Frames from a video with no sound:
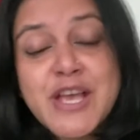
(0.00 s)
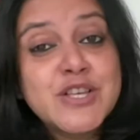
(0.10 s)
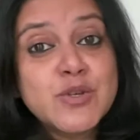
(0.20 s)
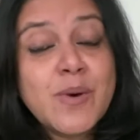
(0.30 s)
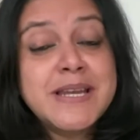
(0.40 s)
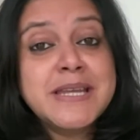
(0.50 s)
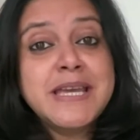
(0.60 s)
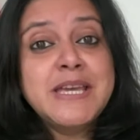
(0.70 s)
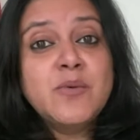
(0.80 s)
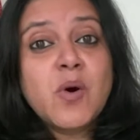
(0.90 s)
So one day
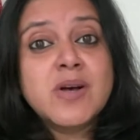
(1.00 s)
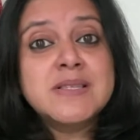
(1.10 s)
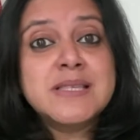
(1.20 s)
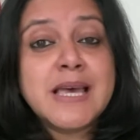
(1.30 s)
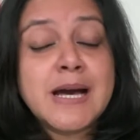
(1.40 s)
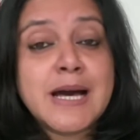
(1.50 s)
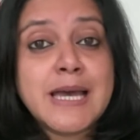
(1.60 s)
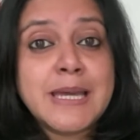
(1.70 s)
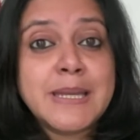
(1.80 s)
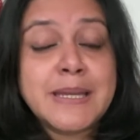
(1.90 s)
he was
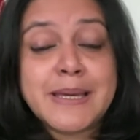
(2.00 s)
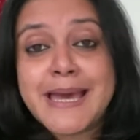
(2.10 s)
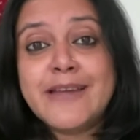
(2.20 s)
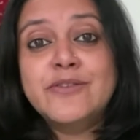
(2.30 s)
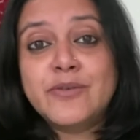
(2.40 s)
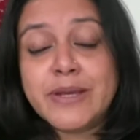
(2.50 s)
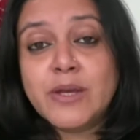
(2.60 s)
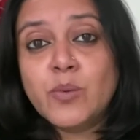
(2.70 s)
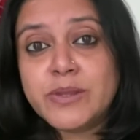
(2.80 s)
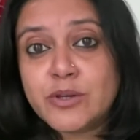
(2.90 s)
in a
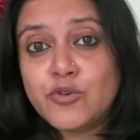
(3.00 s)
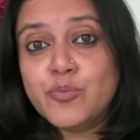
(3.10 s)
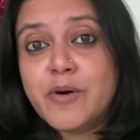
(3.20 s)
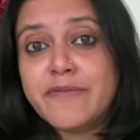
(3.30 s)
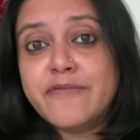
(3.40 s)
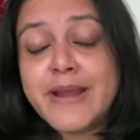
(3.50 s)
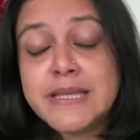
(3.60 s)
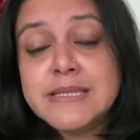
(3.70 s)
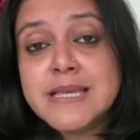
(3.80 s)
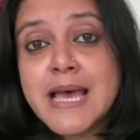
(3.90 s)
gathering with a group of
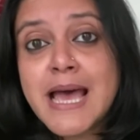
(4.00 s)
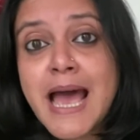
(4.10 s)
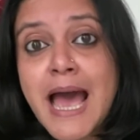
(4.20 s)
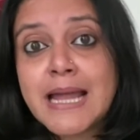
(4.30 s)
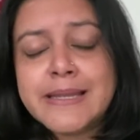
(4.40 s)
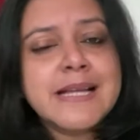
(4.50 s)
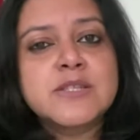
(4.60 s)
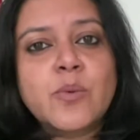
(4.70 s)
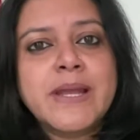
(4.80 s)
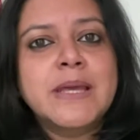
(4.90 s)
friends, and
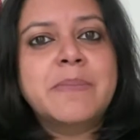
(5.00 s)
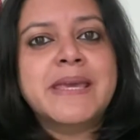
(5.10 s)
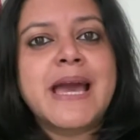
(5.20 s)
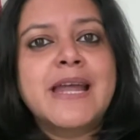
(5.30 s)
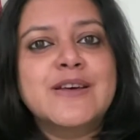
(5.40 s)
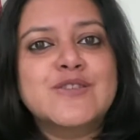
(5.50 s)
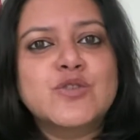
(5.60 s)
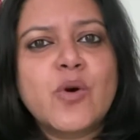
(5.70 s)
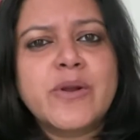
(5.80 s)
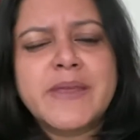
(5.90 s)
that's when he began a
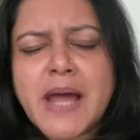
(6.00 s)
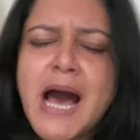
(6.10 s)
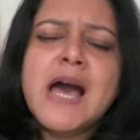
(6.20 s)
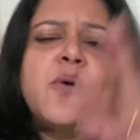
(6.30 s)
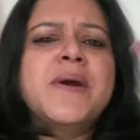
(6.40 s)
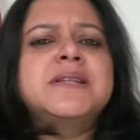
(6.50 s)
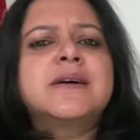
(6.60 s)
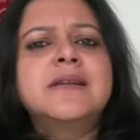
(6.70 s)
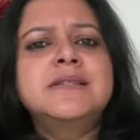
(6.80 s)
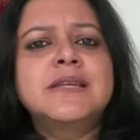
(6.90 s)
story that I went
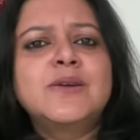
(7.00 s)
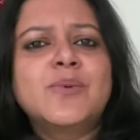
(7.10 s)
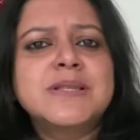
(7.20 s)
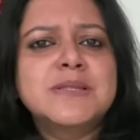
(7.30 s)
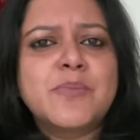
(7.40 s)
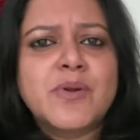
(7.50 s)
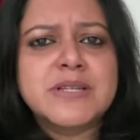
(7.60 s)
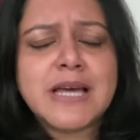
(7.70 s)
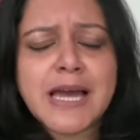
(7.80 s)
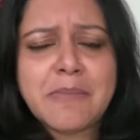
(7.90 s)
hunting once upon a
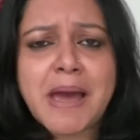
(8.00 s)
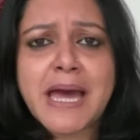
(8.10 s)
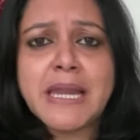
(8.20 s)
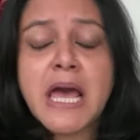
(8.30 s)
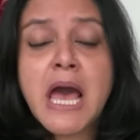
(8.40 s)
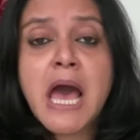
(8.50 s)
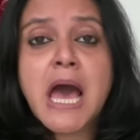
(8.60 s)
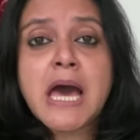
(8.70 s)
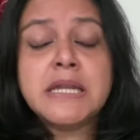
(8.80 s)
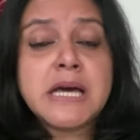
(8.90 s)
time
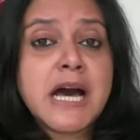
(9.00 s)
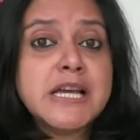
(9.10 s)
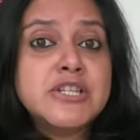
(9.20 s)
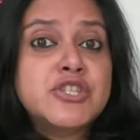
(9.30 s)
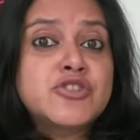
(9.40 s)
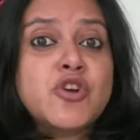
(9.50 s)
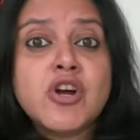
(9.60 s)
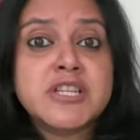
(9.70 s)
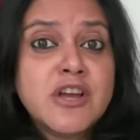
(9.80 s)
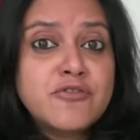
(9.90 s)
and I
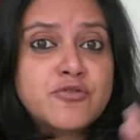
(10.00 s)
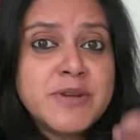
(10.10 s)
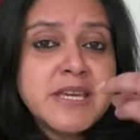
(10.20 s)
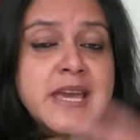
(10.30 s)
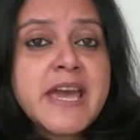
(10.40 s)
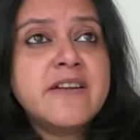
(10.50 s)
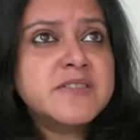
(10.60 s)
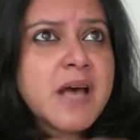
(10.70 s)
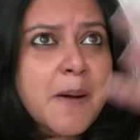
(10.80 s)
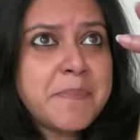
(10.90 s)
shot 3
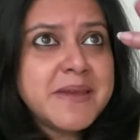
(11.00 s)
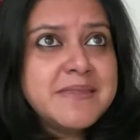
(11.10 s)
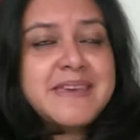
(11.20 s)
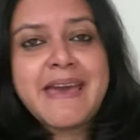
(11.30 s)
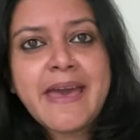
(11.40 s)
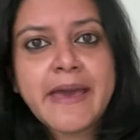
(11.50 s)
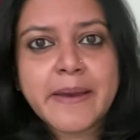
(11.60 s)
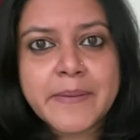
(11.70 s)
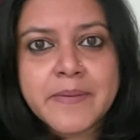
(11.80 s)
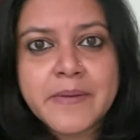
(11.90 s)
hares up in the air.